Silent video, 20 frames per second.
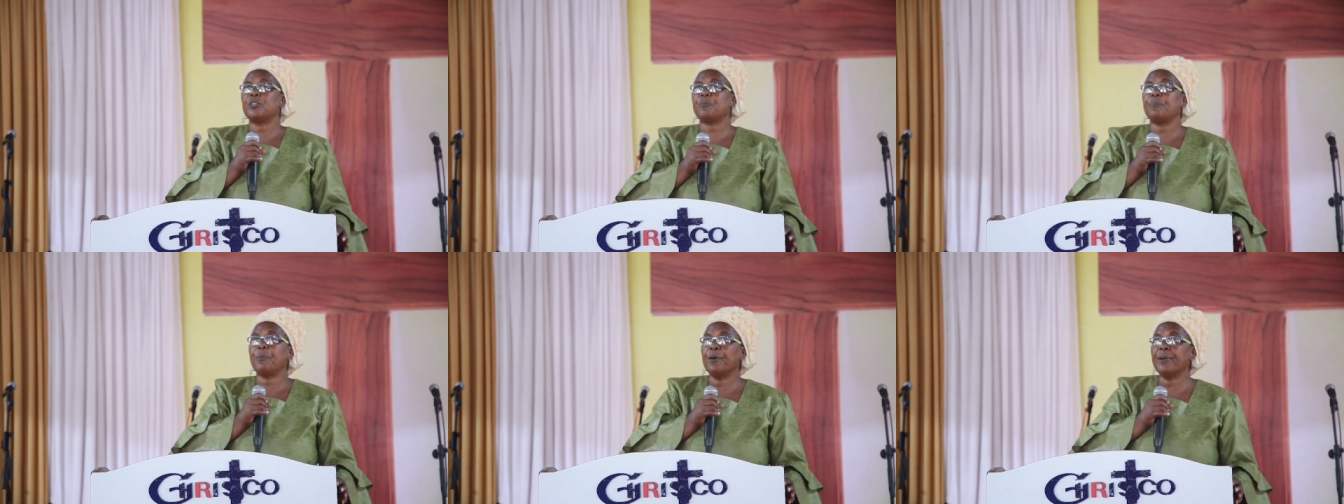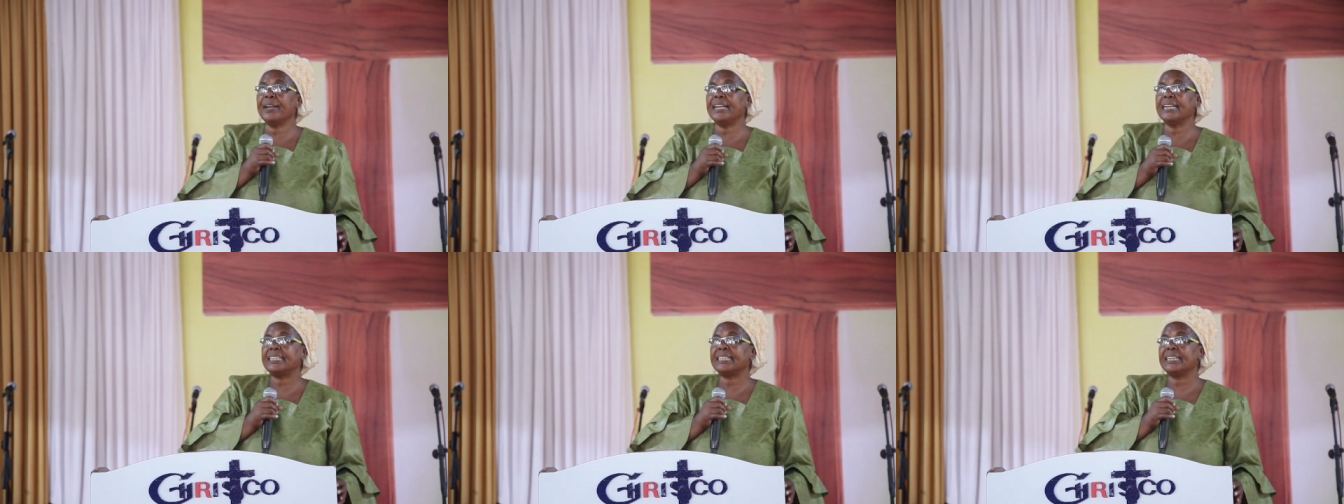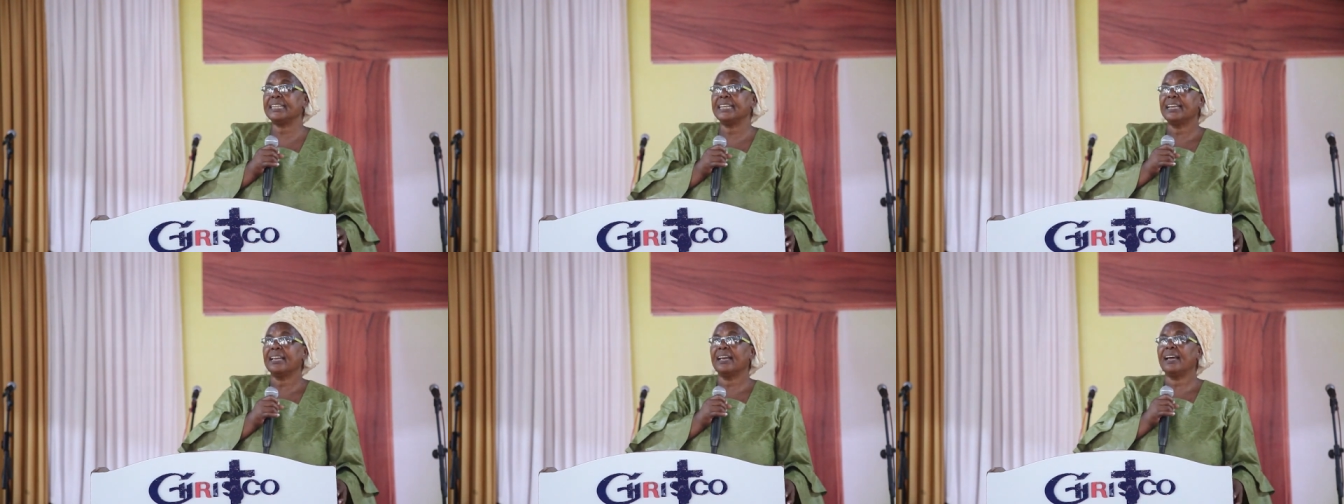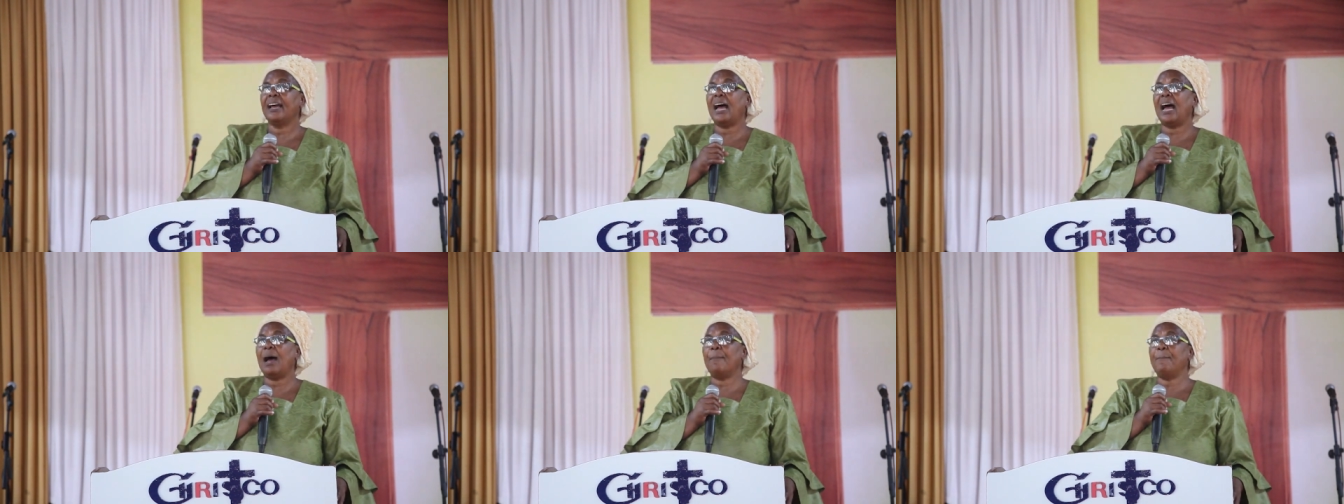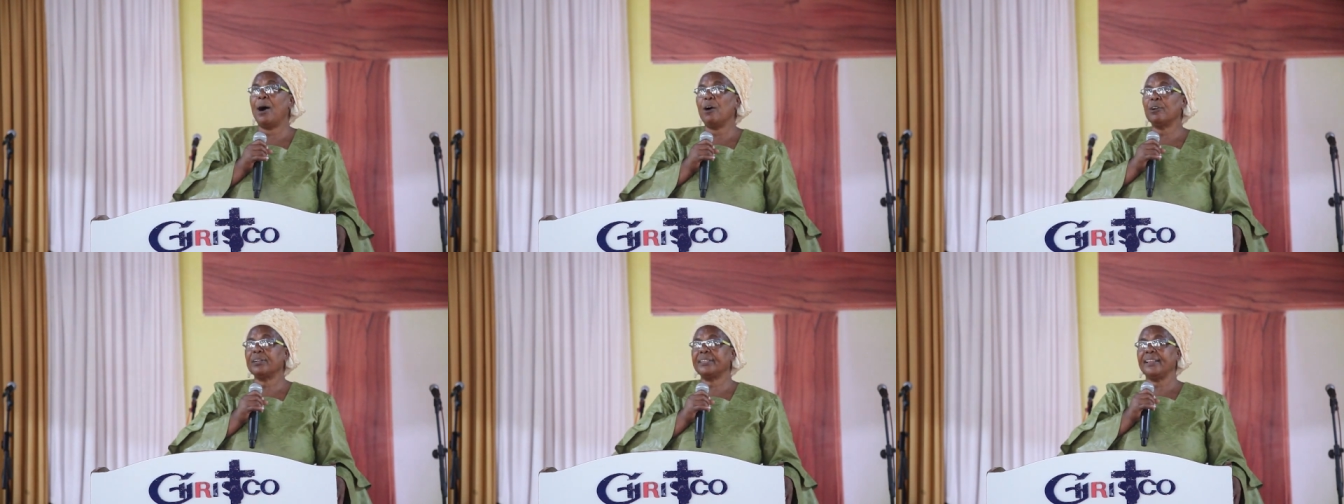spirit,
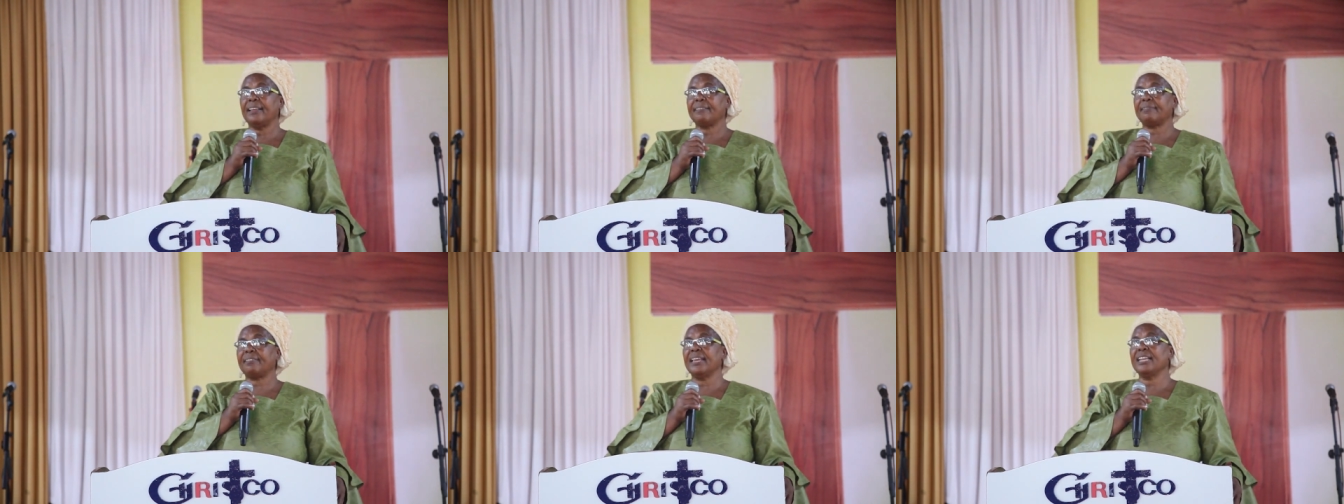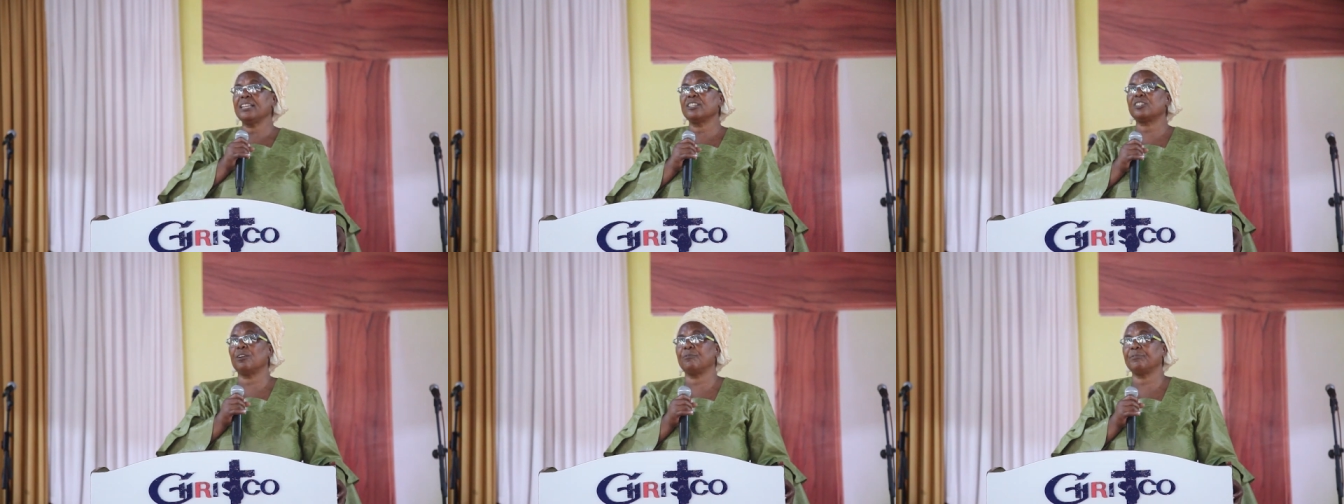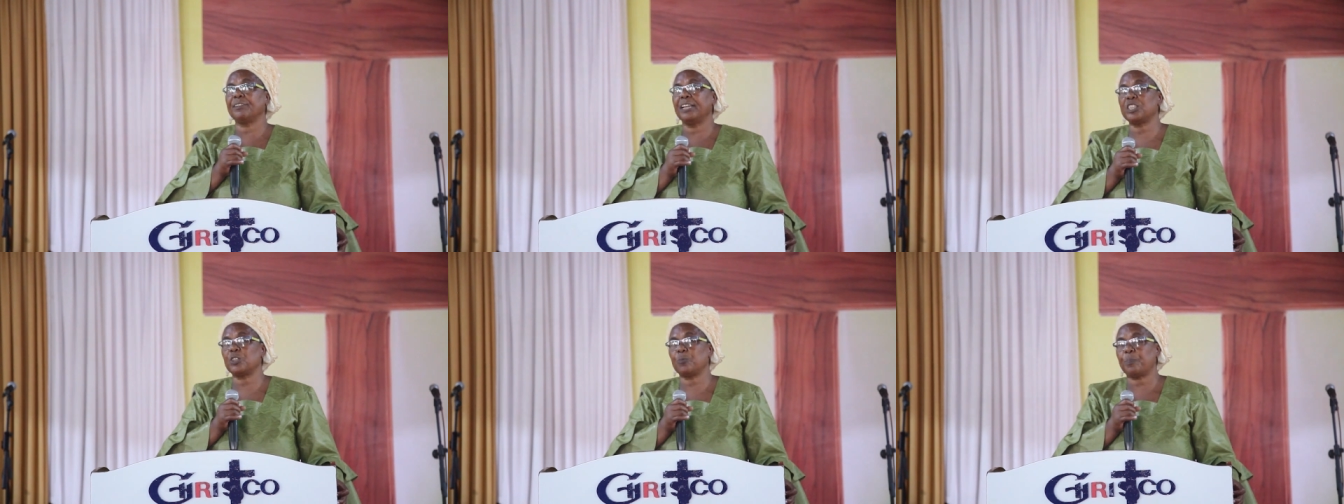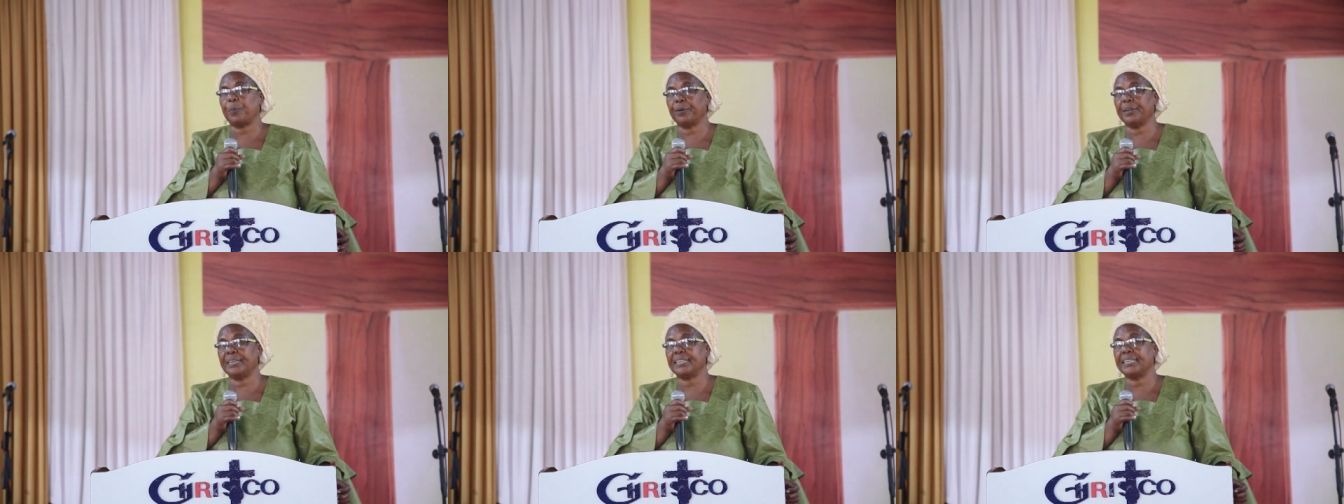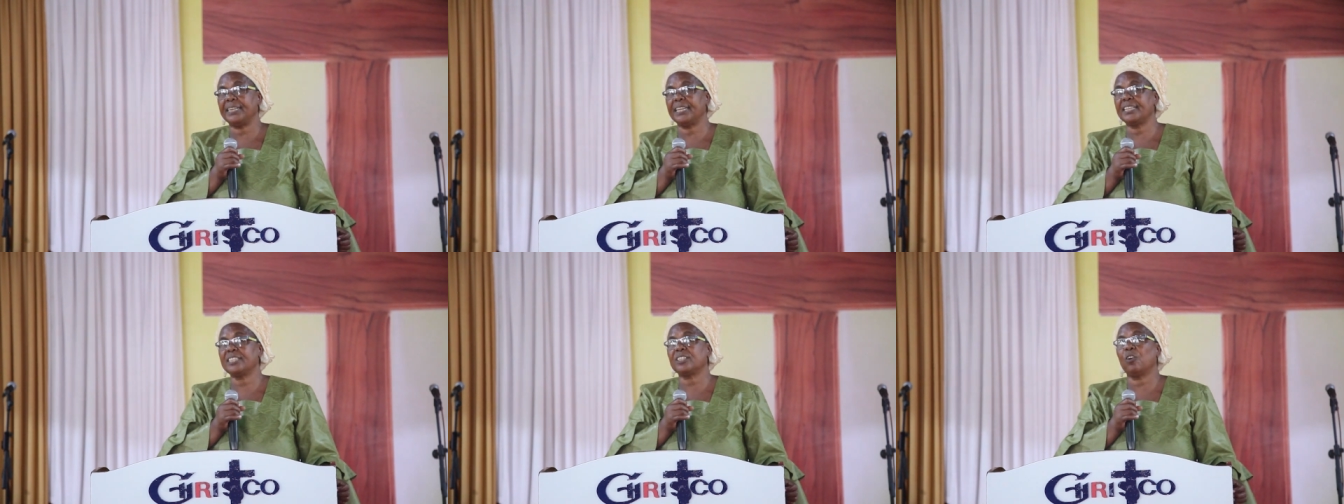about the things of the
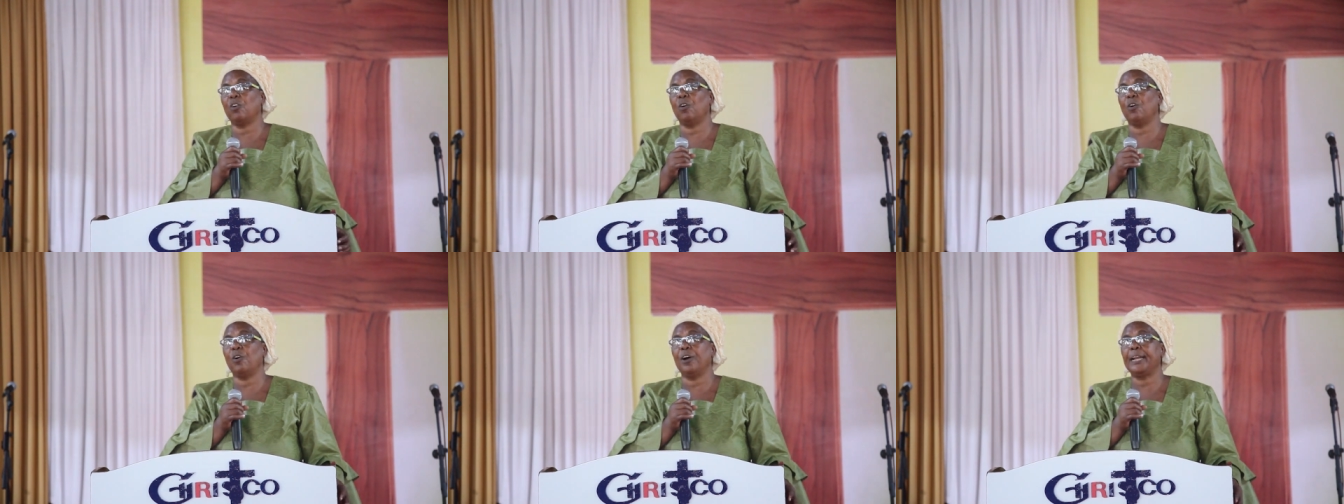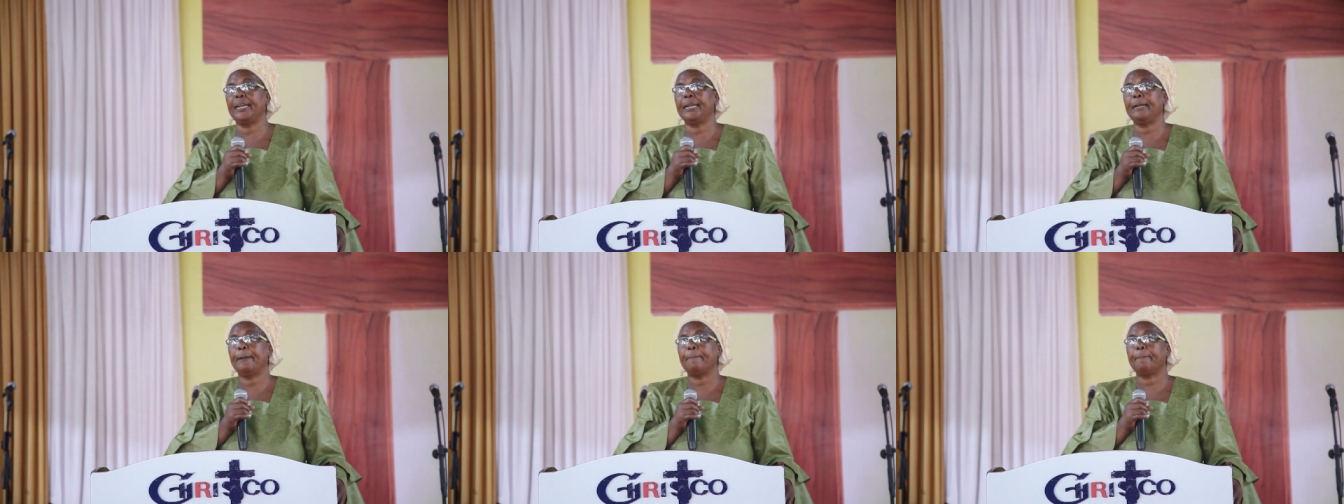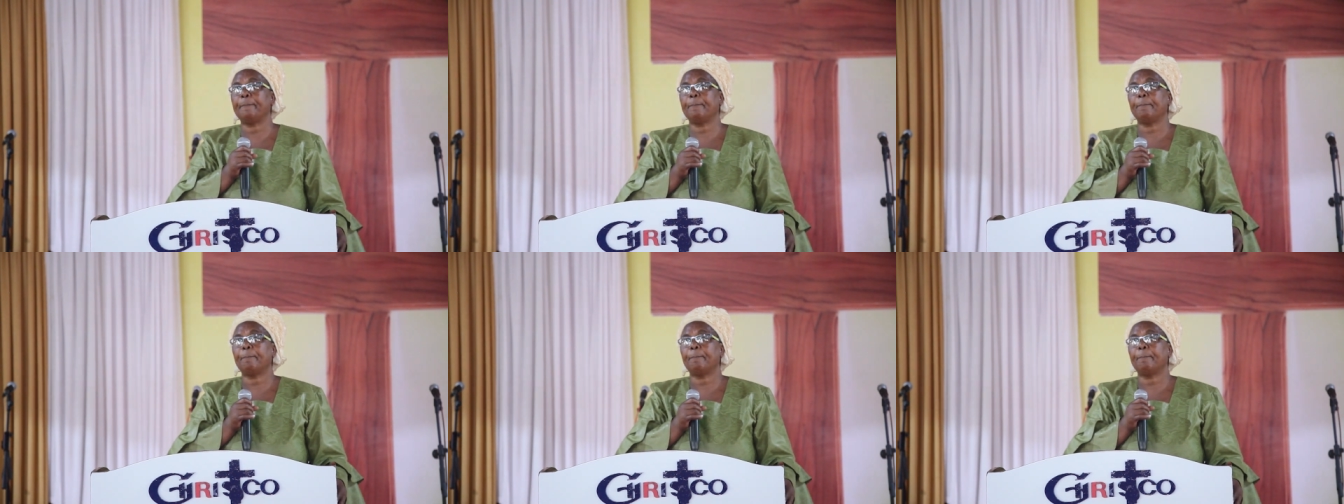spirit. Let's go on.